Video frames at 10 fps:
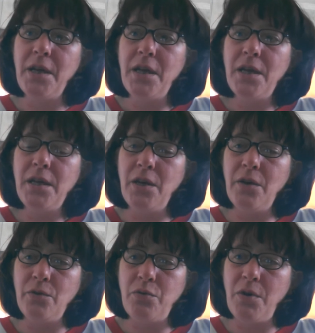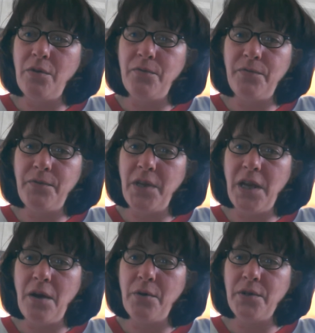12, 15
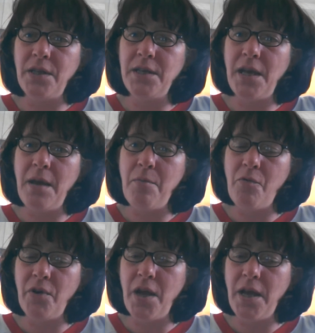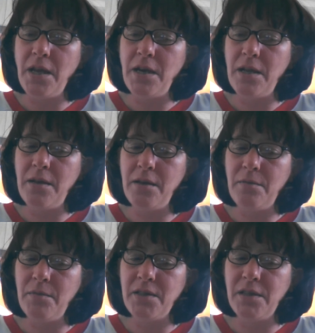hours at a time overnight,
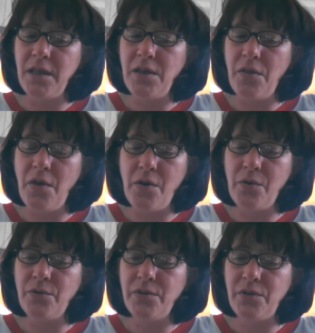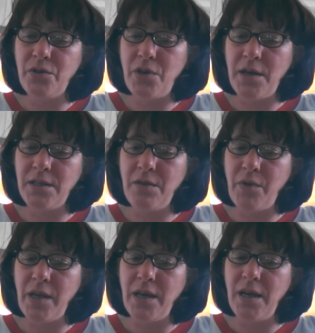listening to those, trying to see if we
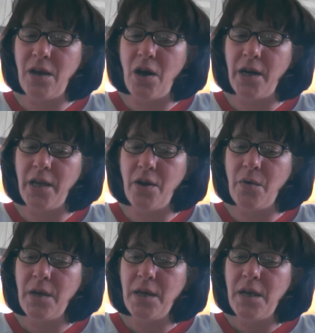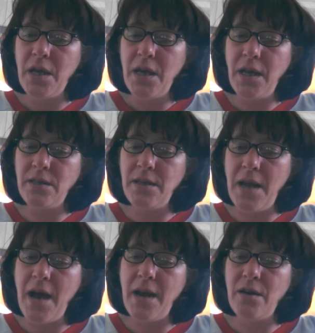get any audio. He's
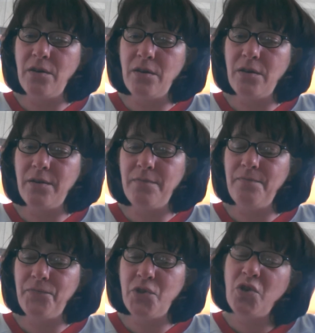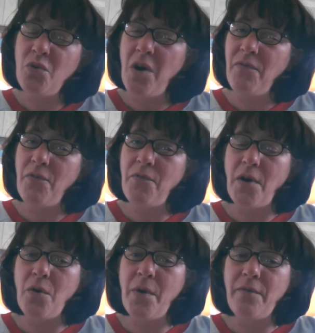not too awful far
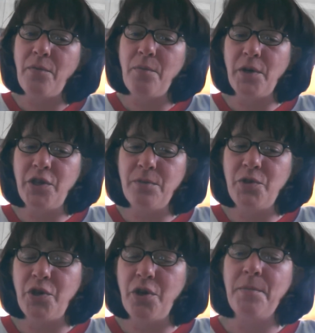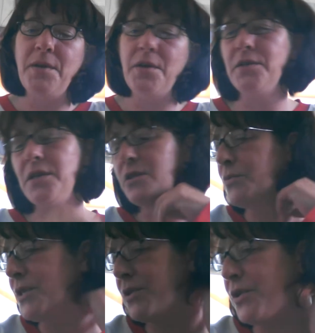away from where Jim Sherman does his
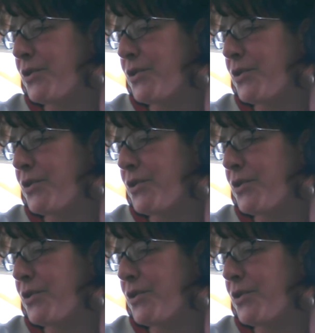research,